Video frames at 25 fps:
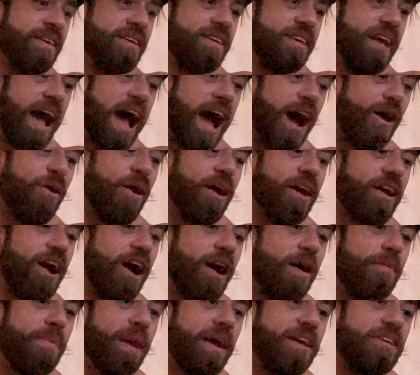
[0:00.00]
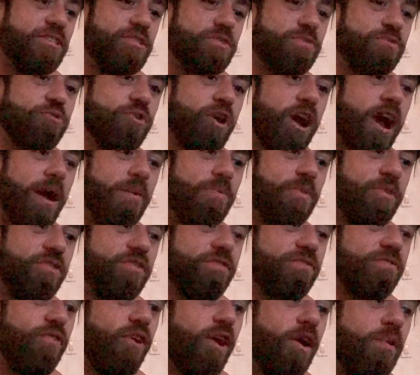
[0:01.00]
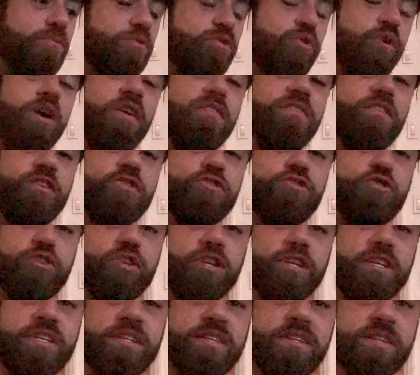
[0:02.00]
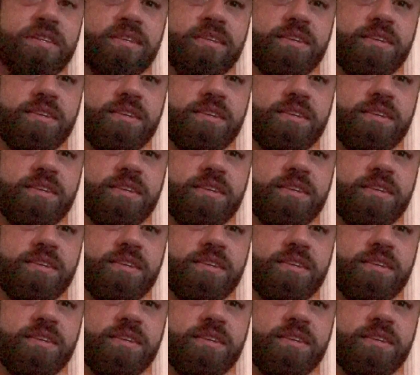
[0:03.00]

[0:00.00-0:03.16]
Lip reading: how I got my subscribers from 1,200,